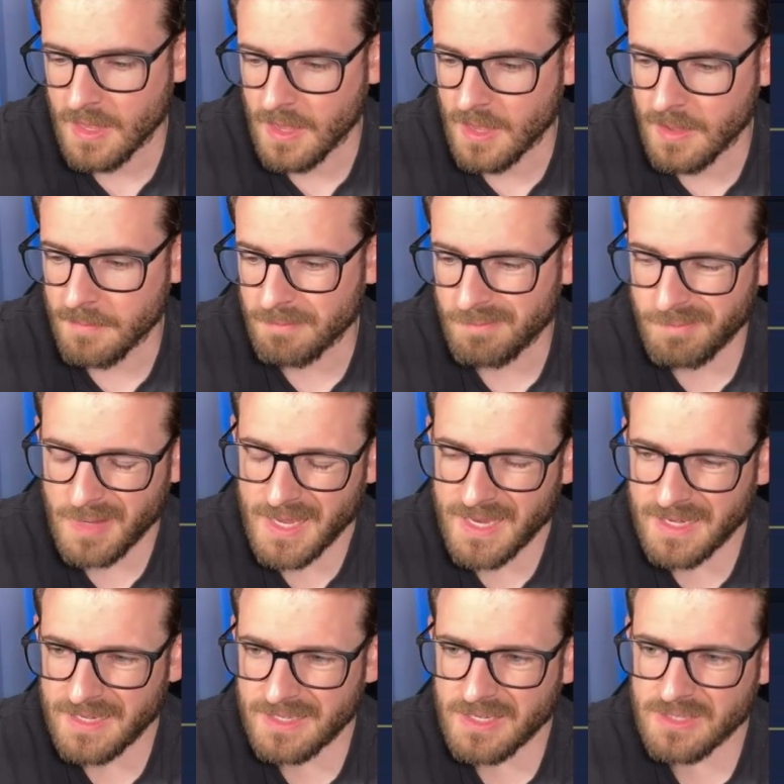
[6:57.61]
Um,
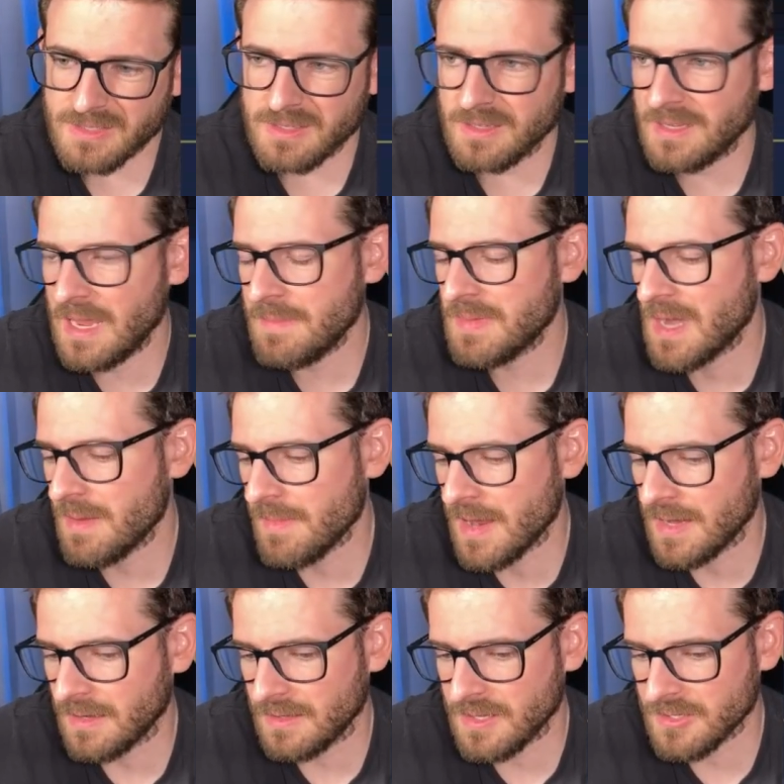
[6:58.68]
but just keep that in
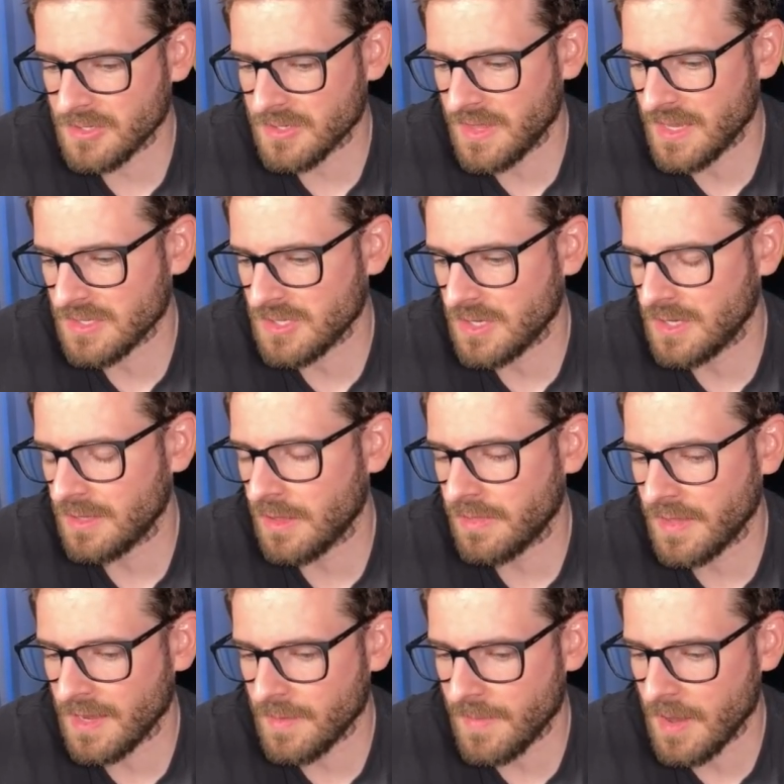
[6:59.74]
mind. These are things you need to
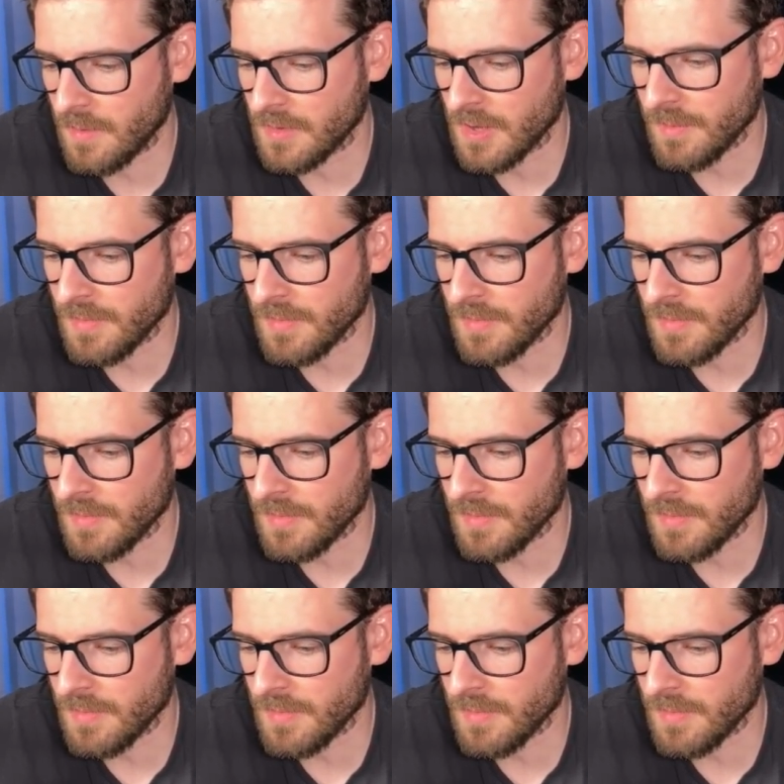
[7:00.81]
think about when you're